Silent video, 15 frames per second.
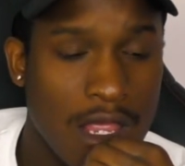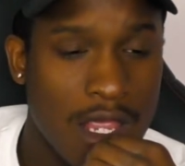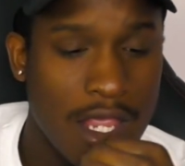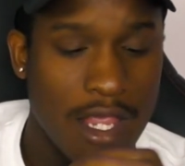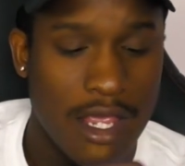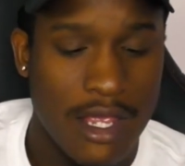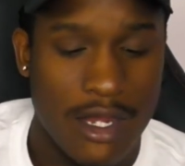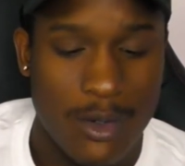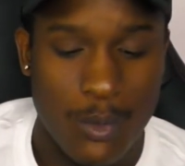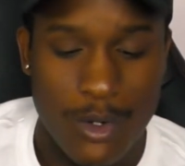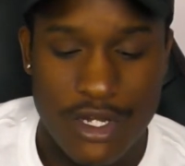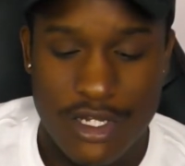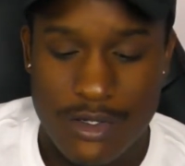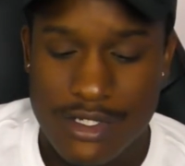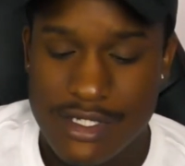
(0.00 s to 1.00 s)
And
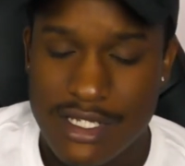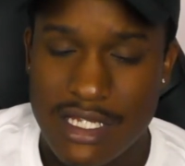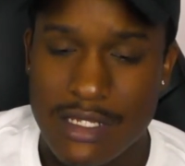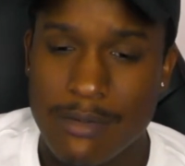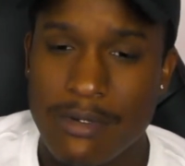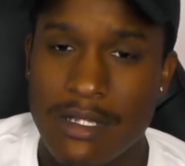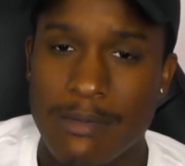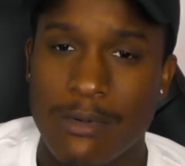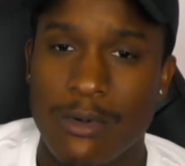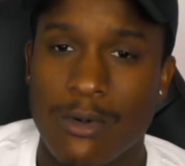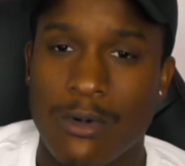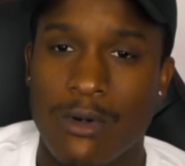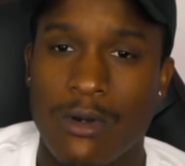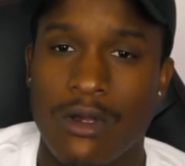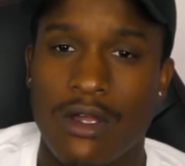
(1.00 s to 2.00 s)
when you see
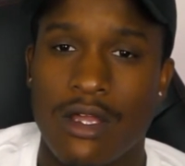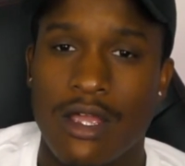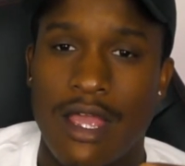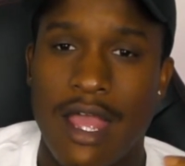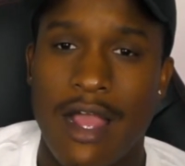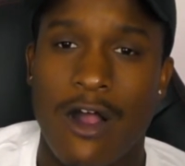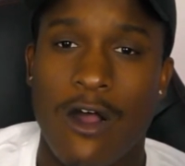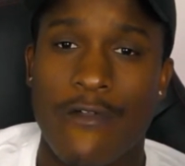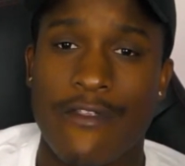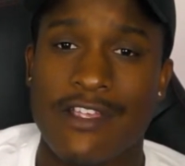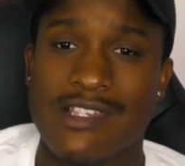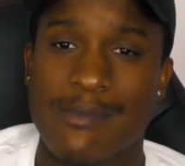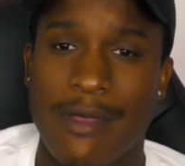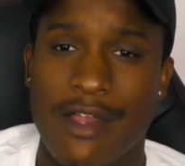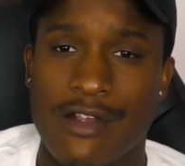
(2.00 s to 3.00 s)
people at, on these
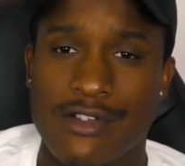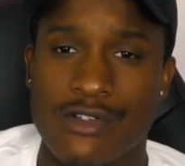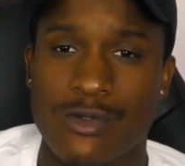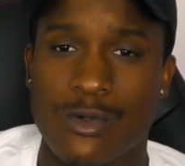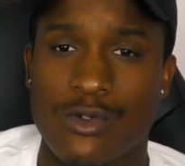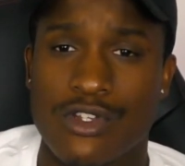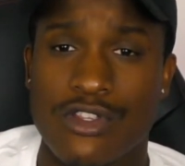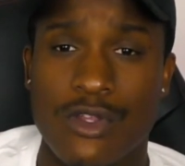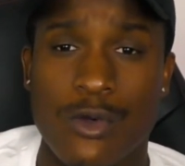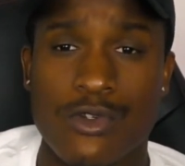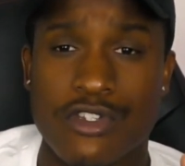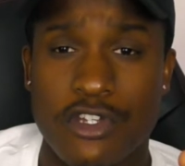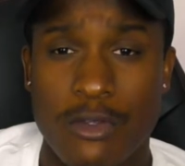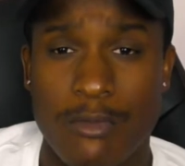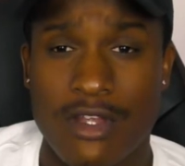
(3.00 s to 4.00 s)
pedestals, and those
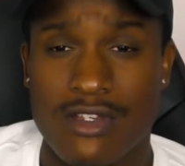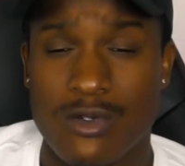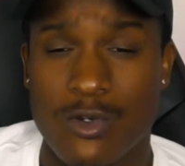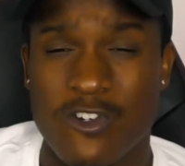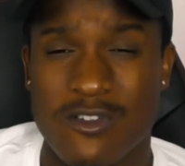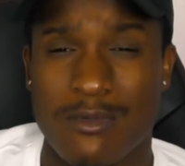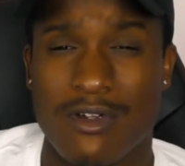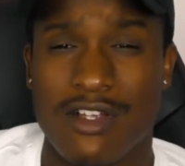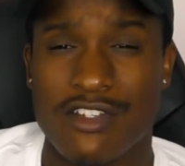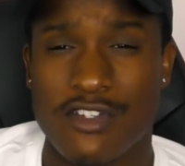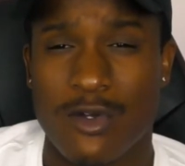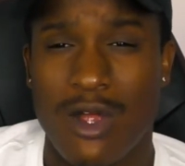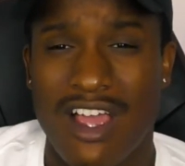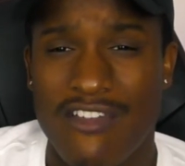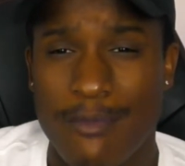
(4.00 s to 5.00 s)
are your mentors because you
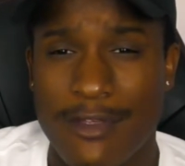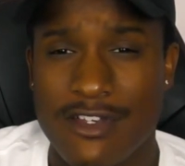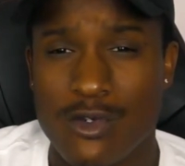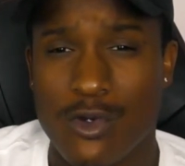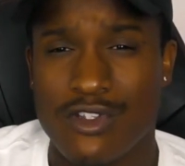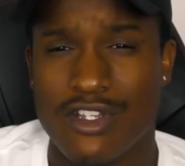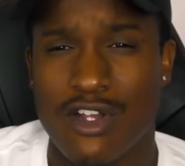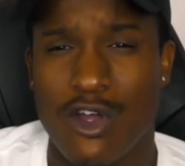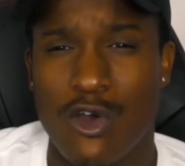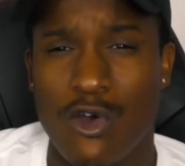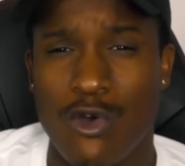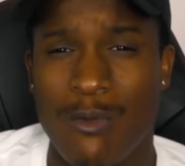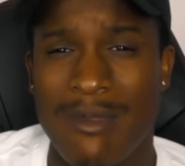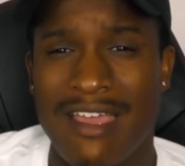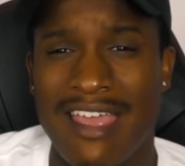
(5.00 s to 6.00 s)
don't have mentors at
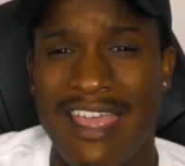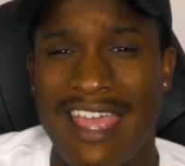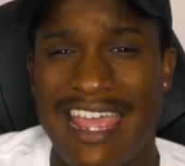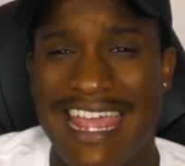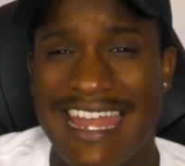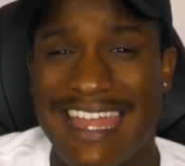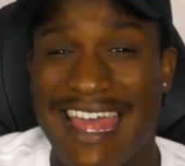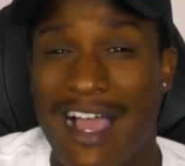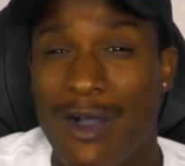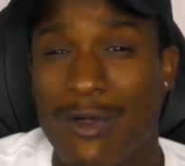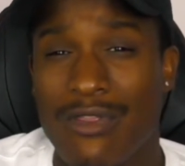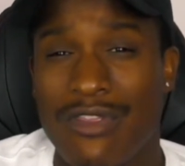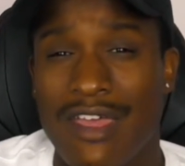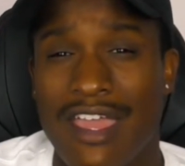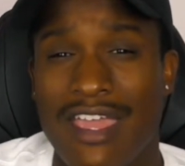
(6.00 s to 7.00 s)
home, and now
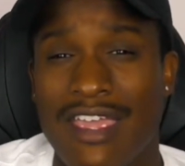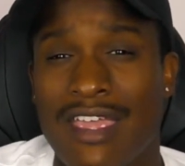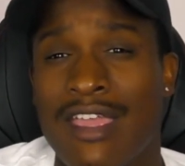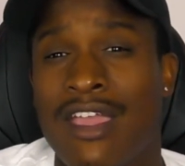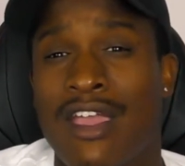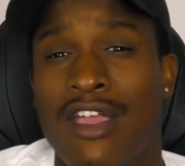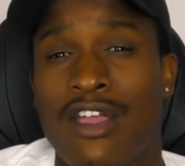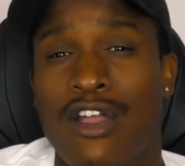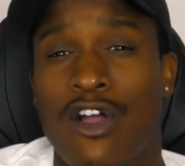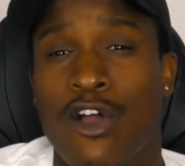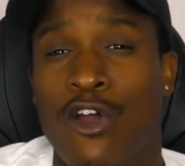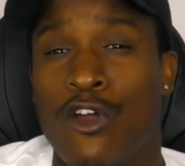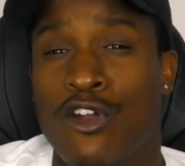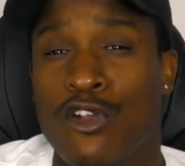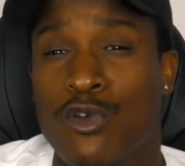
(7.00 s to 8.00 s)
they
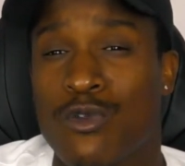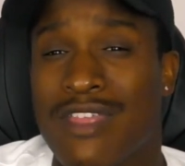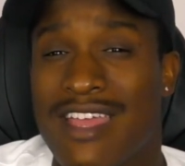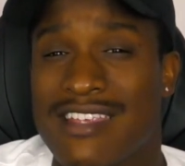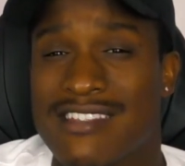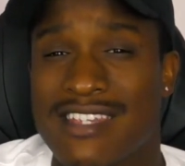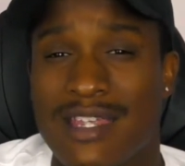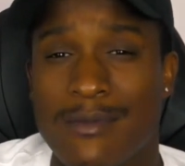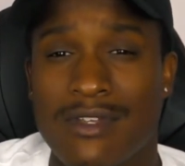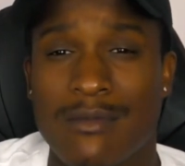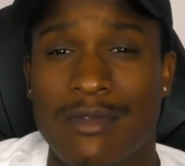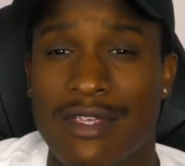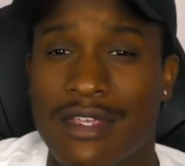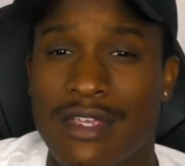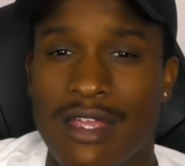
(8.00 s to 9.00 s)
aren't who they seem to
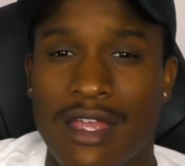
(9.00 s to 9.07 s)
be,